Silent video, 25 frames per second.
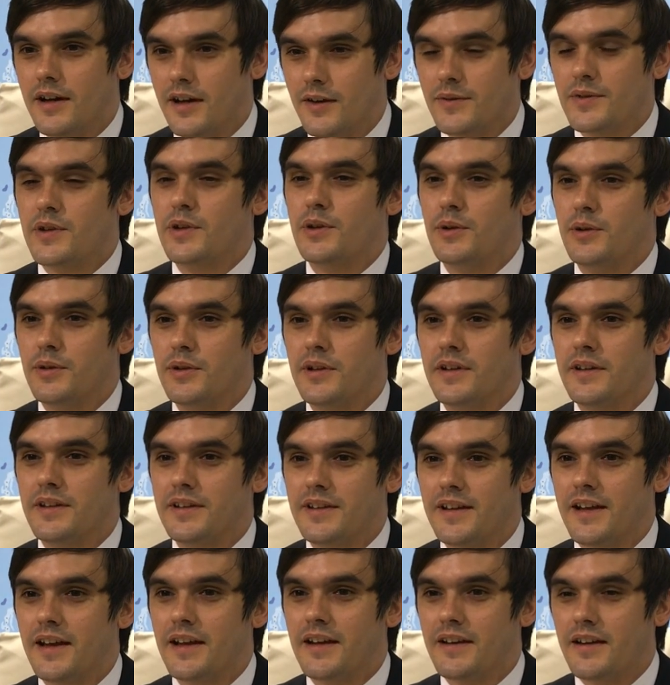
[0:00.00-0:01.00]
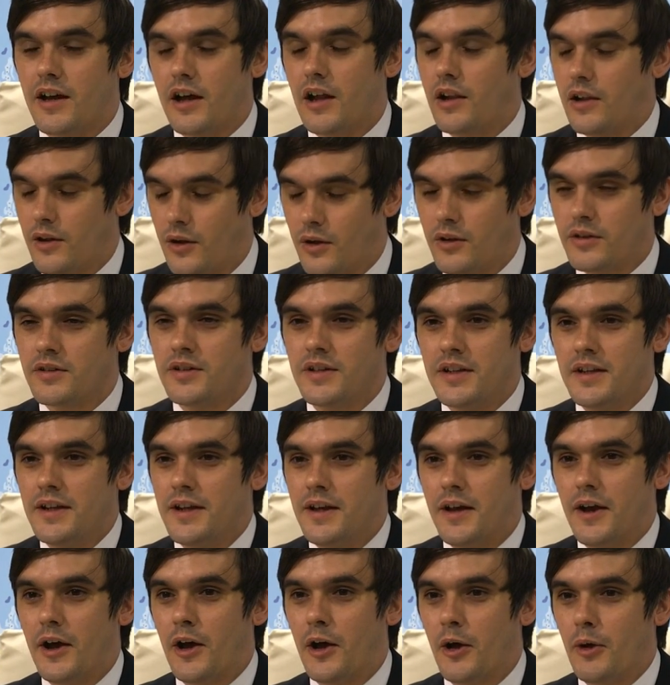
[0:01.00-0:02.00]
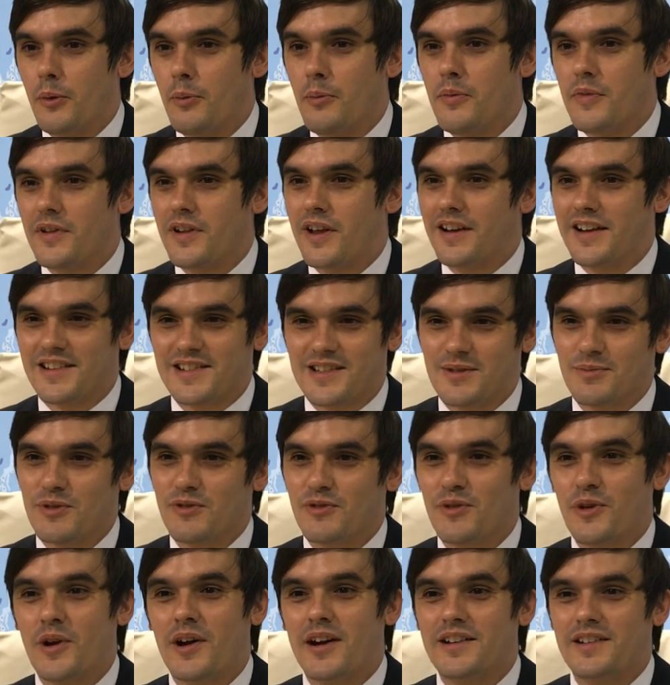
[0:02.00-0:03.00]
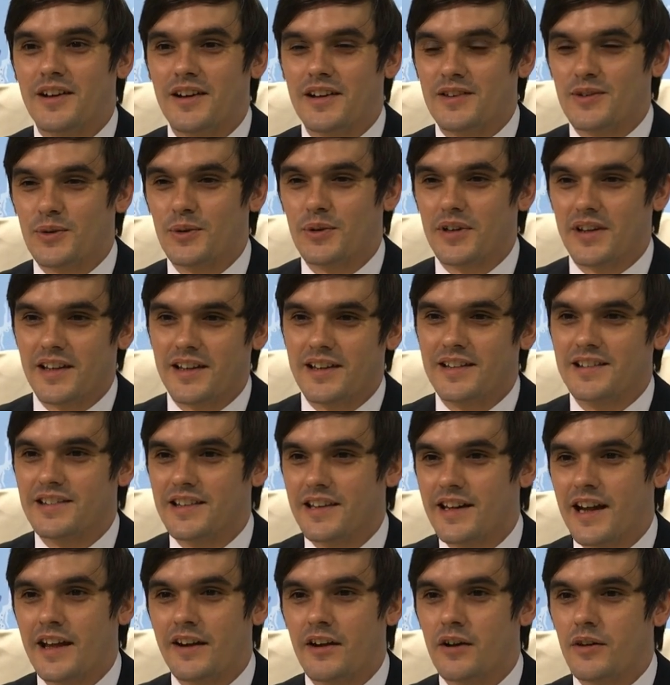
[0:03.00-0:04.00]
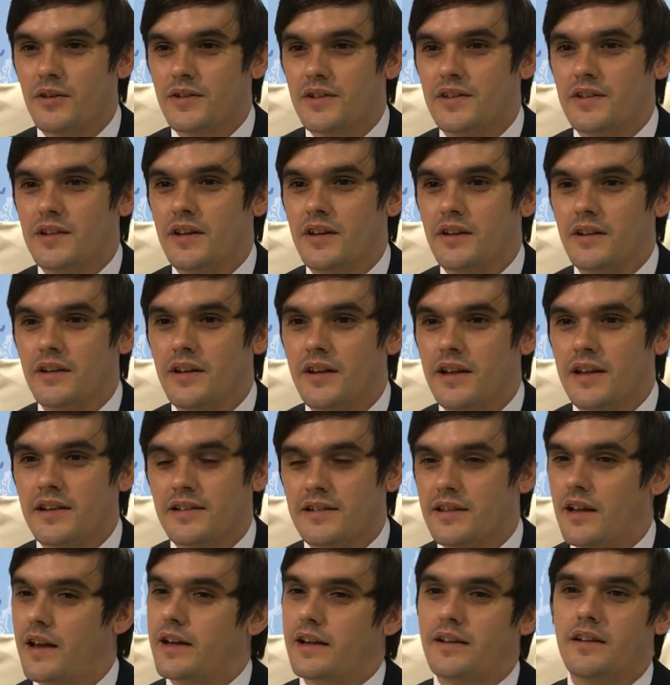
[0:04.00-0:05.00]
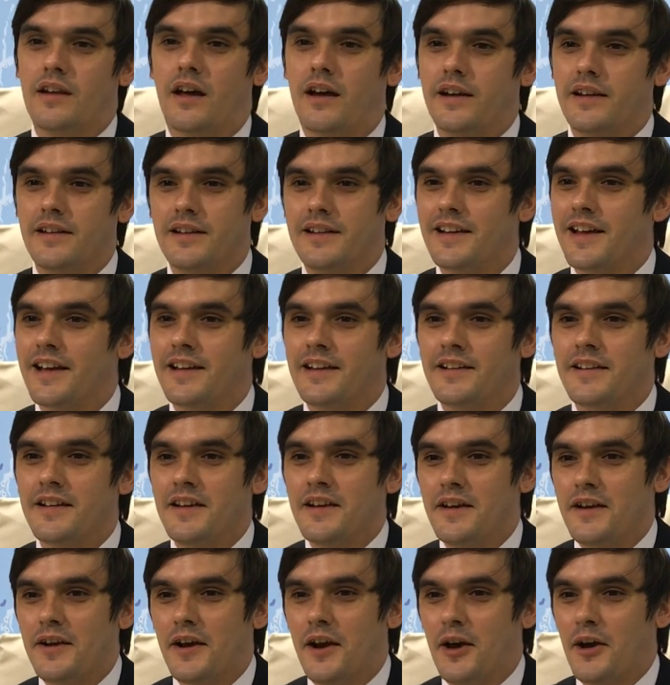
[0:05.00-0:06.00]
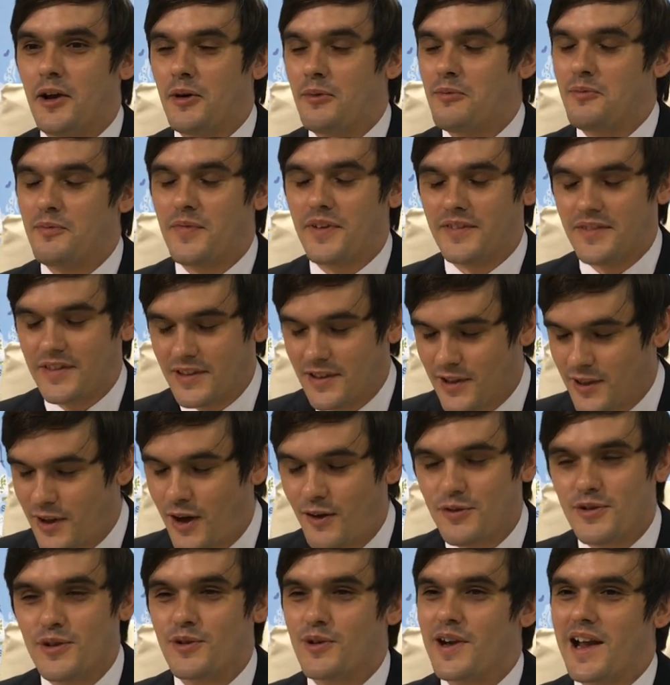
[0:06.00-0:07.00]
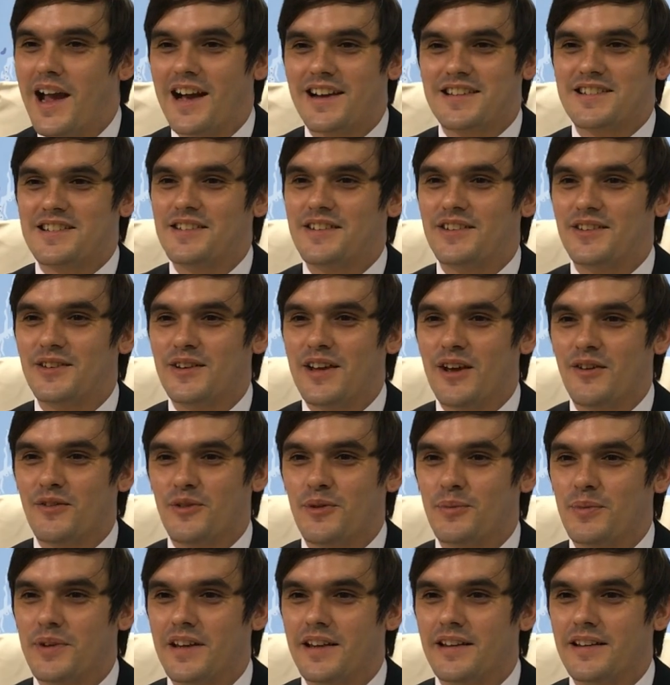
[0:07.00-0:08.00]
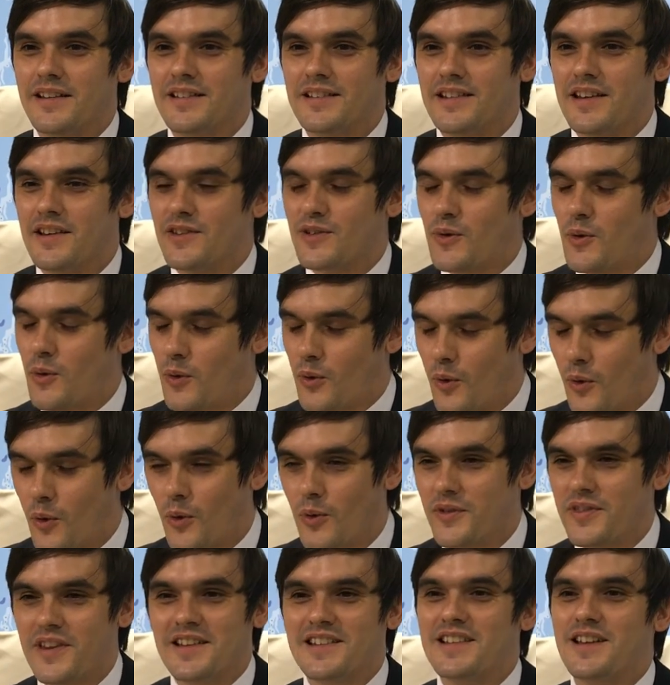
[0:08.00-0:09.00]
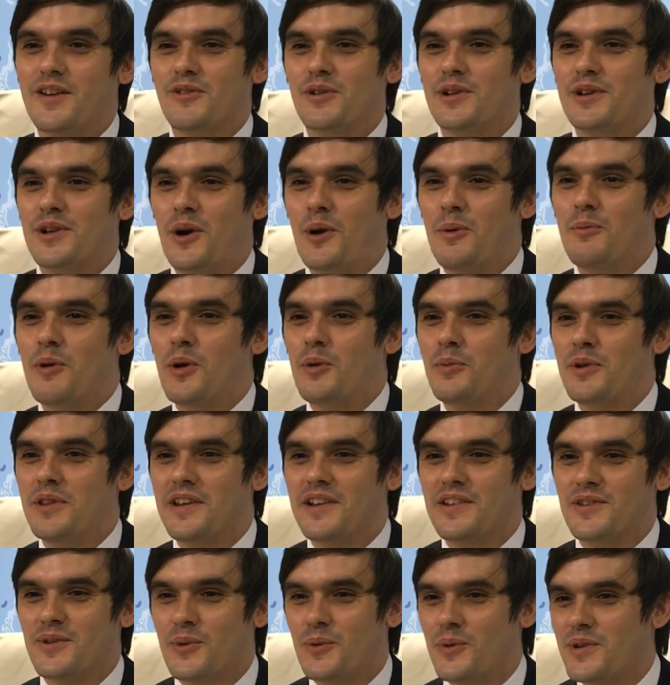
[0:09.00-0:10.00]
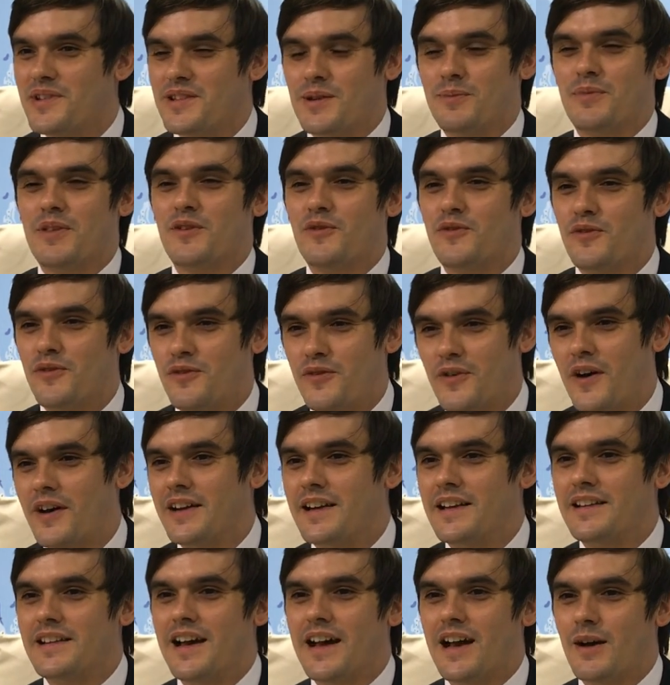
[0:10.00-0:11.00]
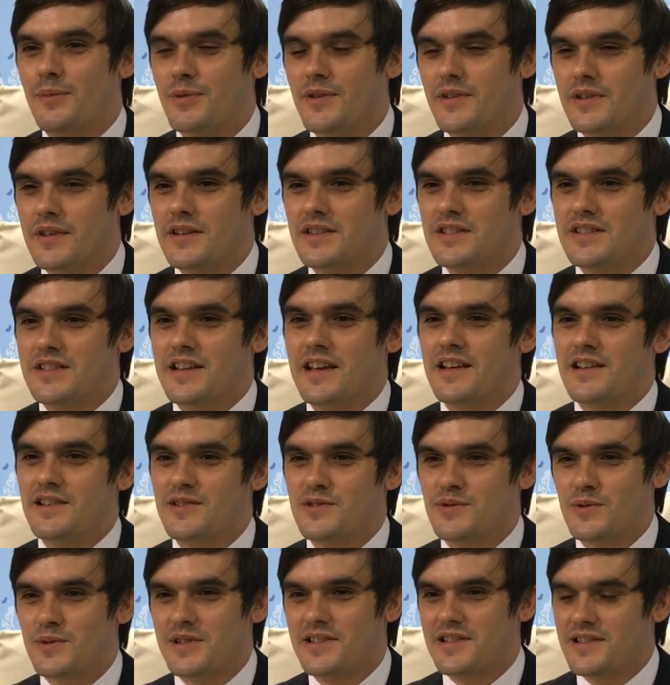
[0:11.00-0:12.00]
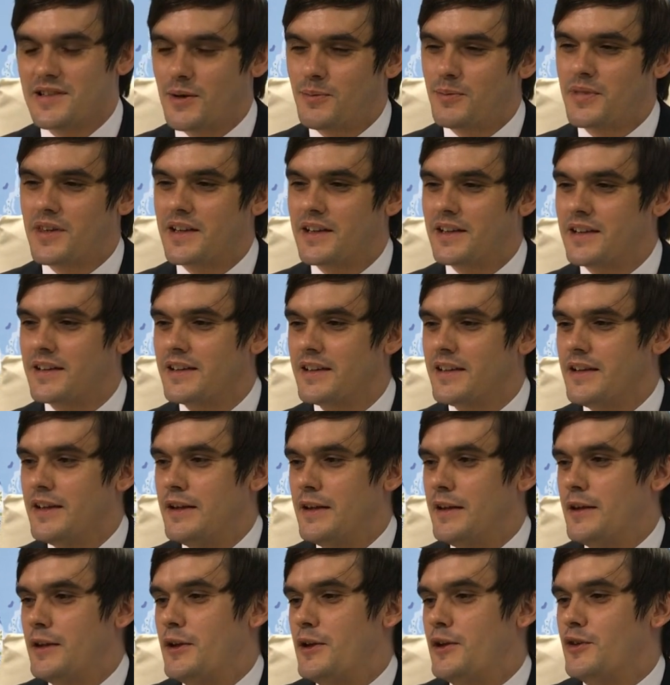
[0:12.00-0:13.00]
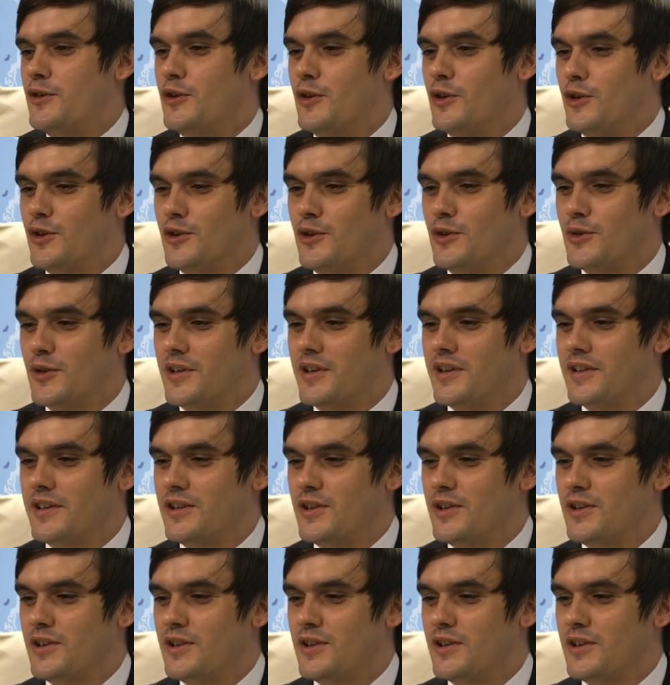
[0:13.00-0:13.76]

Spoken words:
Absolutely, yeah, a lot. Like I said before, I taught kids and adults, and it's like night and day. Love the reactions you get from kids. There's never a dull moment. There's always something funny that happens each day. There's always something that you